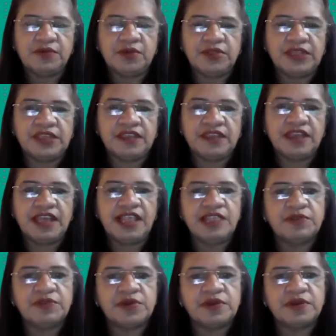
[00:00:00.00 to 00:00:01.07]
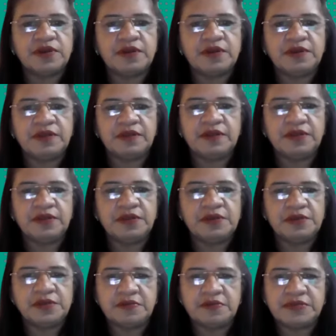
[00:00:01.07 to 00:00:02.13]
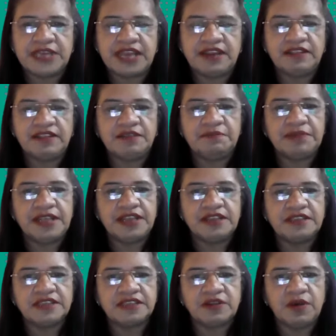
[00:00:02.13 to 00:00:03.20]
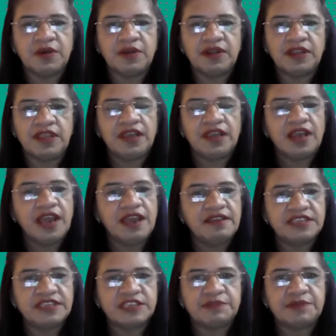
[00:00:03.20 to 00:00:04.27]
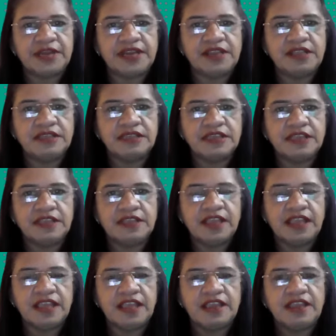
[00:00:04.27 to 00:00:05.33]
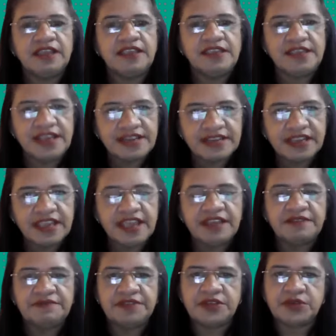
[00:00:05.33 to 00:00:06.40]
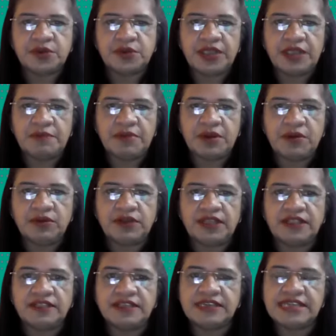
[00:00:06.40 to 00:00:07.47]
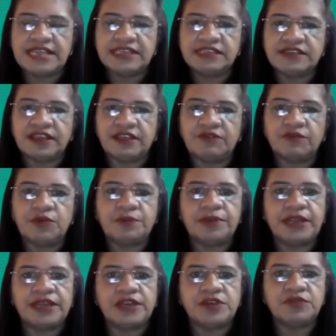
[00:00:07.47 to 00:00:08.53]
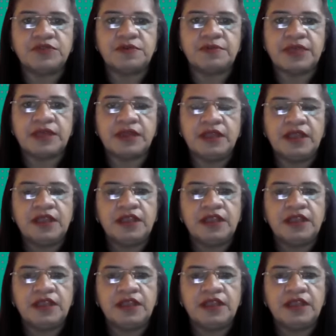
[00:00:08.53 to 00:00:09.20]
for the Health for Her YouTube channel, the playlist on high risk pregnancy. Yet again, we're talking about the testing for pregnant women